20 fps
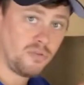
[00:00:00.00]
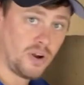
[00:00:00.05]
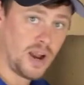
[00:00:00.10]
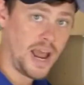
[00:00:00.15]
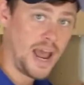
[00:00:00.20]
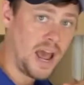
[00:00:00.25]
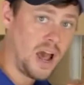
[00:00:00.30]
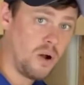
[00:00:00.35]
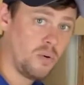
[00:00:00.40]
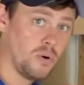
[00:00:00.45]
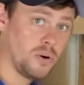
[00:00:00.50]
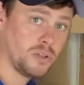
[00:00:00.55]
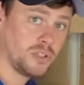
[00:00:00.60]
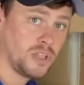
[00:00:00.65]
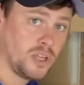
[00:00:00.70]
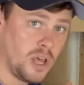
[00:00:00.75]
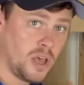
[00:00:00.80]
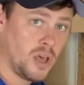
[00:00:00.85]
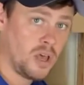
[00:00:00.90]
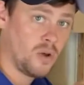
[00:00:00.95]
for hours
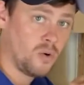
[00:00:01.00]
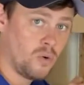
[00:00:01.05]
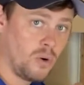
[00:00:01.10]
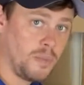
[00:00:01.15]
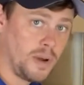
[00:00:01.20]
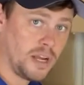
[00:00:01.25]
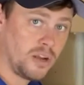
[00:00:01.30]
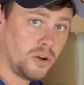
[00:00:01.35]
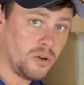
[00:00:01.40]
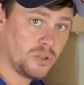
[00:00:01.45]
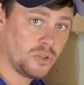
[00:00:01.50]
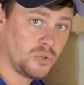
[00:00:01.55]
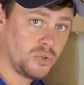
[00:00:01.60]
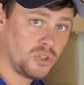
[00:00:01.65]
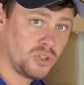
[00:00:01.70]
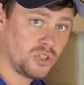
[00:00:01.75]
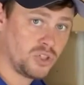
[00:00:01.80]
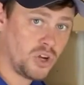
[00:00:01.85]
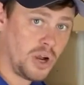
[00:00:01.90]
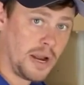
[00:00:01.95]
where my coach was
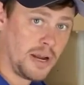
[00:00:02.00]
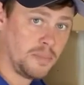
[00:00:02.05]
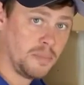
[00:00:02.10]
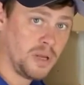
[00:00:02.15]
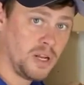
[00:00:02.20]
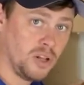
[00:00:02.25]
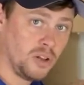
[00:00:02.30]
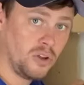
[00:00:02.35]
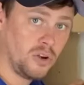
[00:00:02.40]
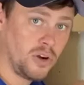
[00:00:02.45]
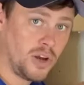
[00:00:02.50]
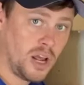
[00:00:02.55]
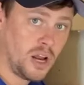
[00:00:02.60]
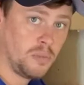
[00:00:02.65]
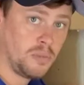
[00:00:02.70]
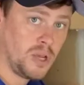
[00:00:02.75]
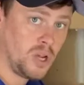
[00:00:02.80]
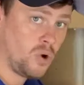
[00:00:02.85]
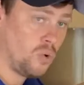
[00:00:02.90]
just trying me to learn how to be